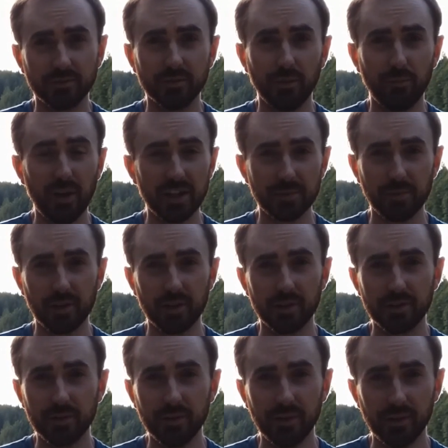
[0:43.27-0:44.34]
the best part of
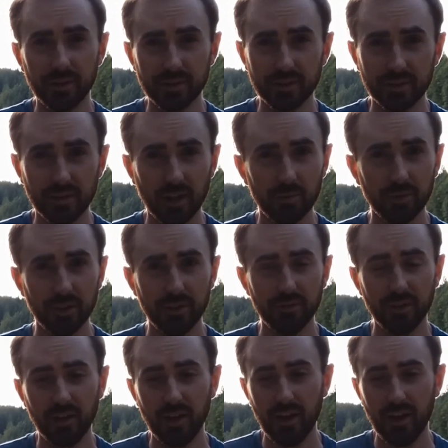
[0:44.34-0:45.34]
2 years, I believe,